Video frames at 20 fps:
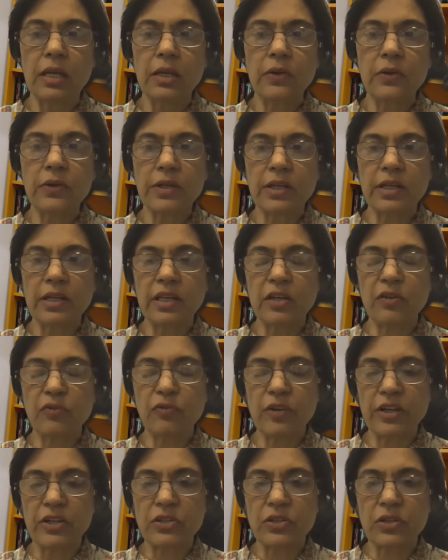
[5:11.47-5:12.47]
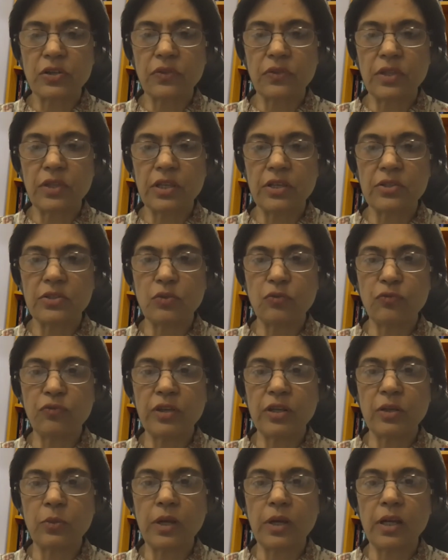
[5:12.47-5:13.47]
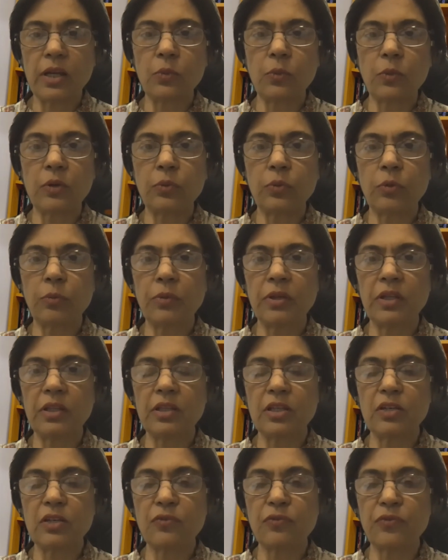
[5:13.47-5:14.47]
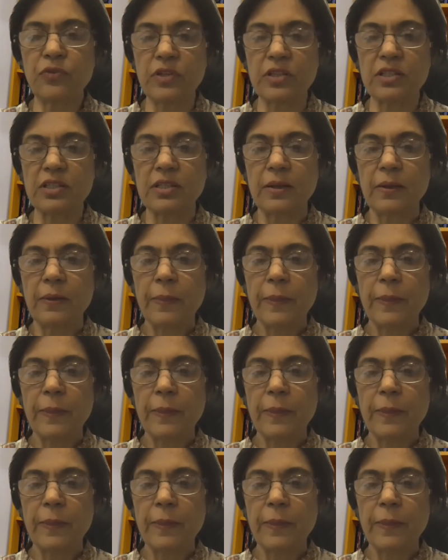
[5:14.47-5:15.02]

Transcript: critically reflect on things, you feel, well, what would be the difference?